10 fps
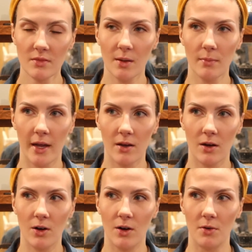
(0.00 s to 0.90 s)
I'm like,
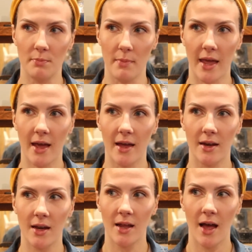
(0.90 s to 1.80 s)
oh man,
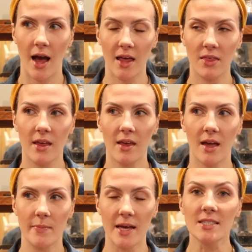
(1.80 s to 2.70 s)
I think
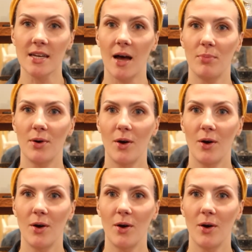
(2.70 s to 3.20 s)
I messed up